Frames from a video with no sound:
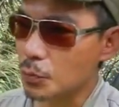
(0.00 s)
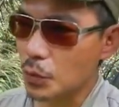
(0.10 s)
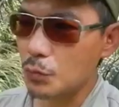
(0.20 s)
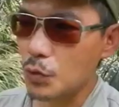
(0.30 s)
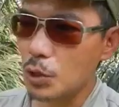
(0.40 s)

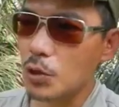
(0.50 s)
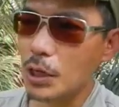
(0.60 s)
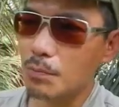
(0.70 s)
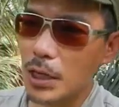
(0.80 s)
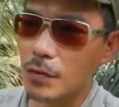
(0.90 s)
When we look
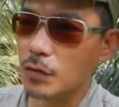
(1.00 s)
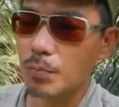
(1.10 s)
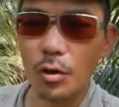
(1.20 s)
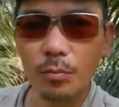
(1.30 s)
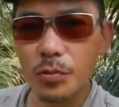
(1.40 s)
at many of the
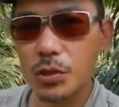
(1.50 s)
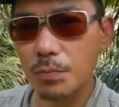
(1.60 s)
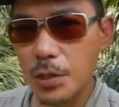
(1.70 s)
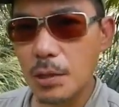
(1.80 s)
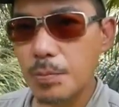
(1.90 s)
problems the
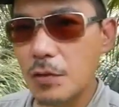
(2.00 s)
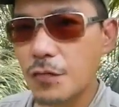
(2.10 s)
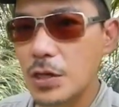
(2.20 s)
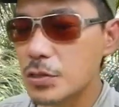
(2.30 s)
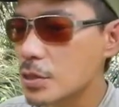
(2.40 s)
PAP
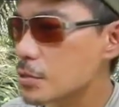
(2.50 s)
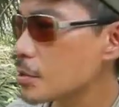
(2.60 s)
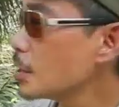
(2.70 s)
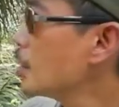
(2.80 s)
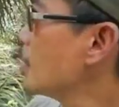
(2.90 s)
faces,
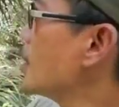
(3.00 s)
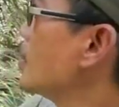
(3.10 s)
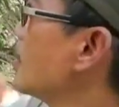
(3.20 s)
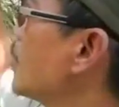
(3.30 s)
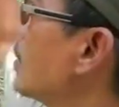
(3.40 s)

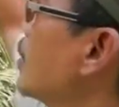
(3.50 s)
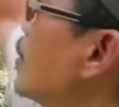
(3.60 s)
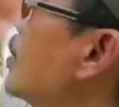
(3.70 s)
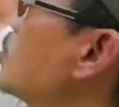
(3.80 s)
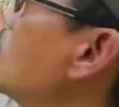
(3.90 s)

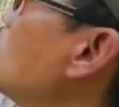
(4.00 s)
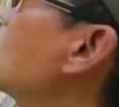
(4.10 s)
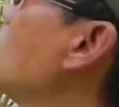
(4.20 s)
it is not so